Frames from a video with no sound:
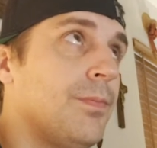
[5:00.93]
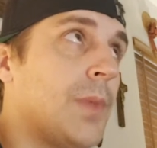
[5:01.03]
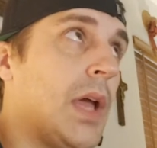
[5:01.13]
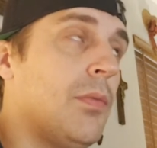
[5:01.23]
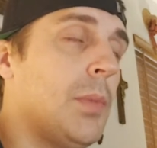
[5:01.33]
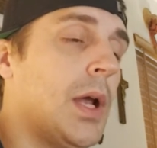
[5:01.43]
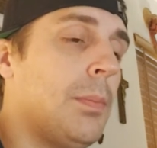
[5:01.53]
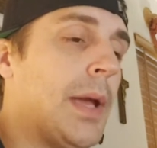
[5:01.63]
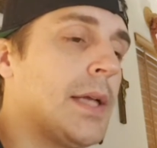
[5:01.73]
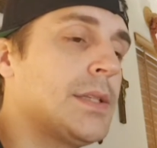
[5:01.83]
I haven't bought a
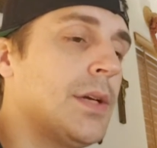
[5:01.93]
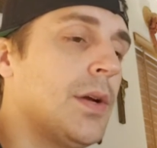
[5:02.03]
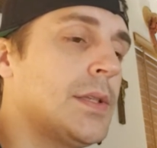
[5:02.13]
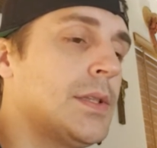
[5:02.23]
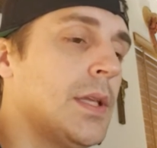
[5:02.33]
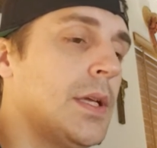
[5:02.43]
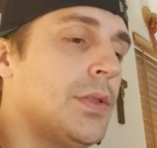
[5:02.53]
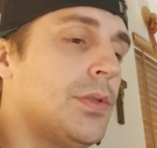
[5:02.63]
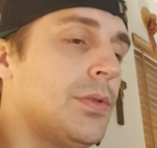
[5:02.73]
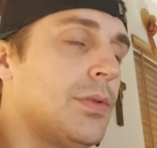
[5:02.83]
pack of cigarettes in like
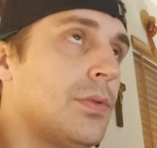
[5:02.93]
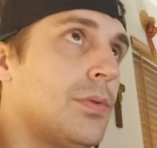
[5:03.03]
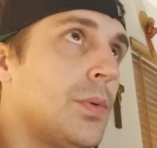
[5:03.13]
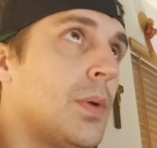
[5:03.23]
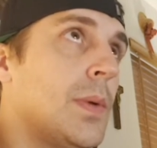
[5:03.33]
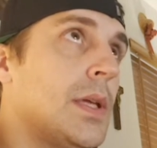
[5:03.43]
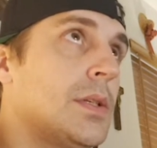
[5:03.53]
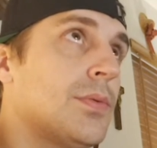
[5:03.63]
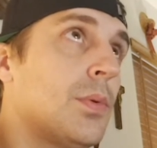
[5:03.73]
3 weeks,